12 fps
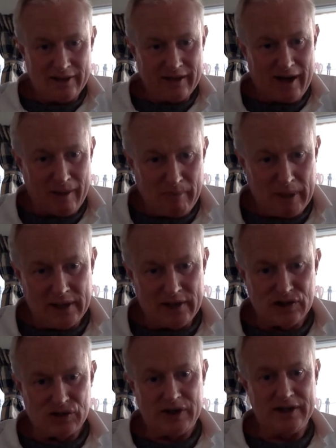the lumber
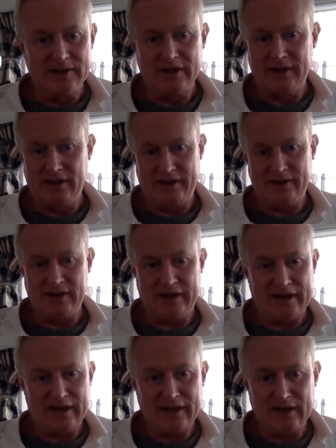industry is
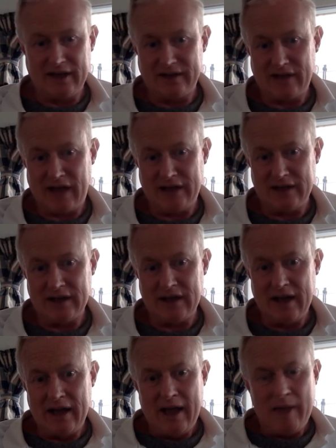getting excited
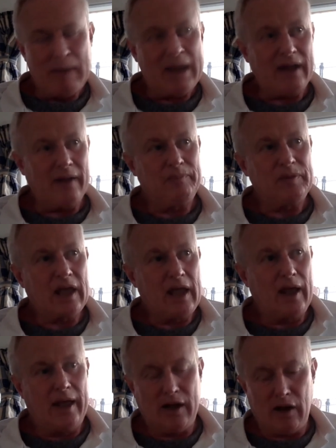
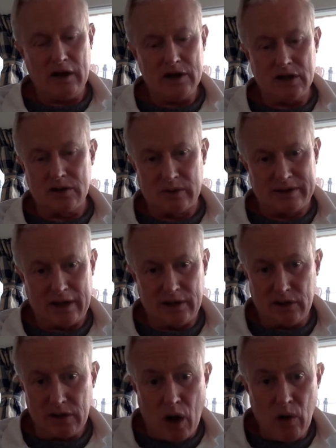ecologists will tell
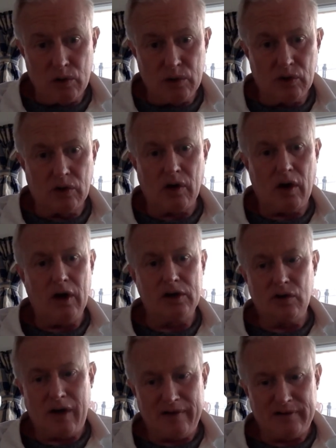you, no, you can't.
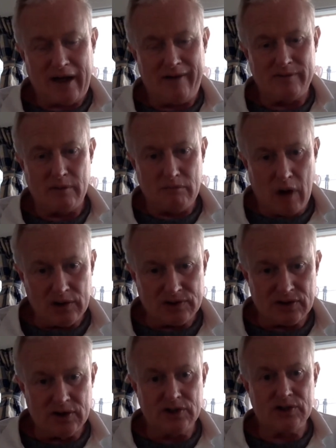You have to have the
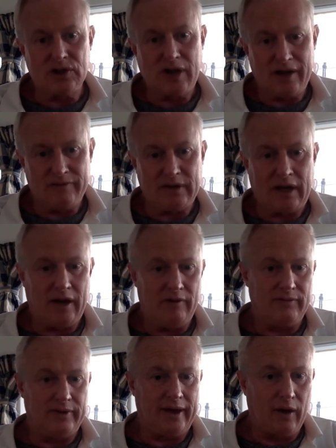mosses. You have to
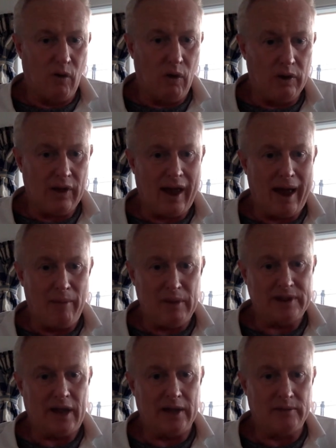have all the mm.
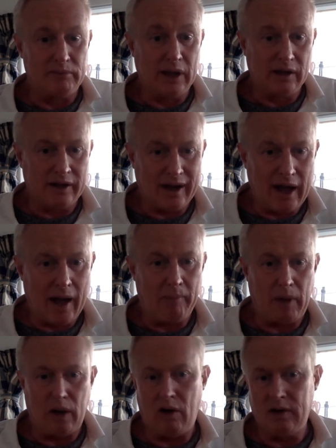habitat building up
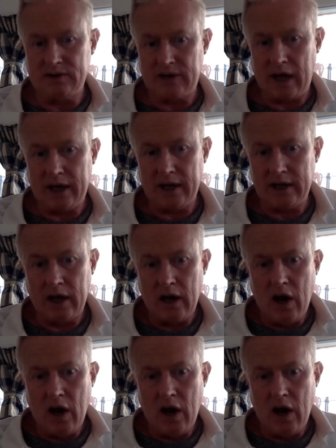alongside it.